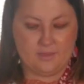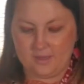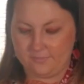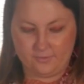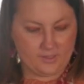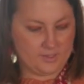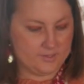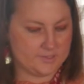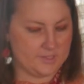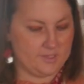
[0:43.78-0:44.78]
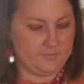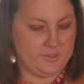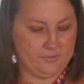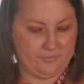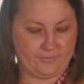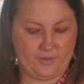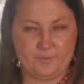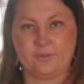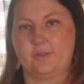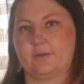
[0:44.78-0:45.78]
Thankfully, it's not the middle of
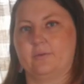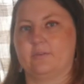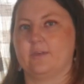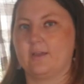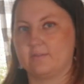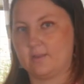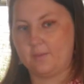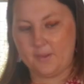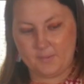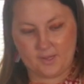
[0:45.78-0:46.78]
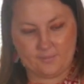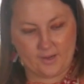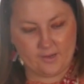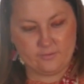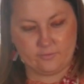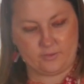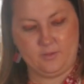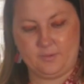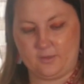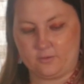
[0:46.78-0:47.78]
summer like it was last time I made a pie, so
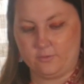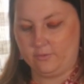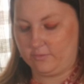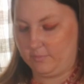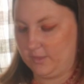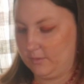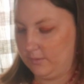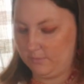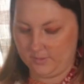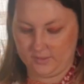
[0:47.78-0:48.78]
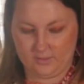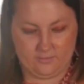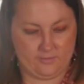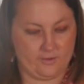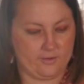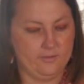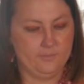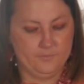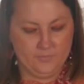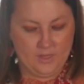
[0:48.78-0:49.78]
keeping it cold is going to be a little bit easier.
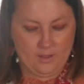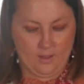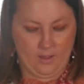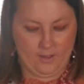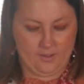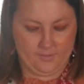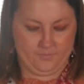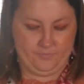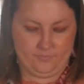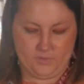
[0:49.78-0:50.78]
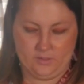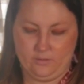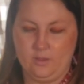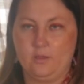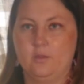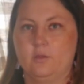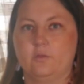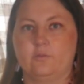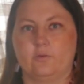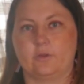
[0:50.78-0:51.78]

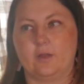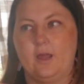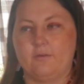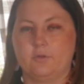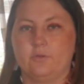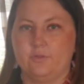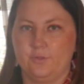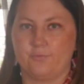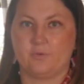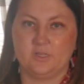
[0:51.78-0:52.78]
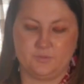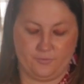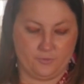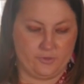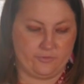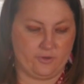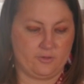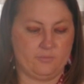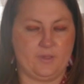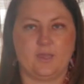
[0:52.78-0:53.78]
So you're going to have those in the fridge before you start
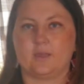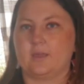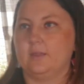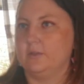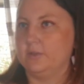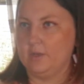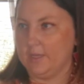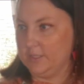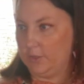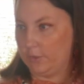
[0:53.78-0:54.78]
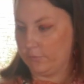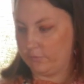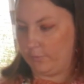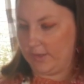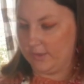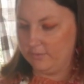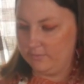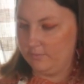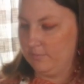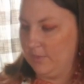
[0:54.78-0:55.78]
the bake in little squares,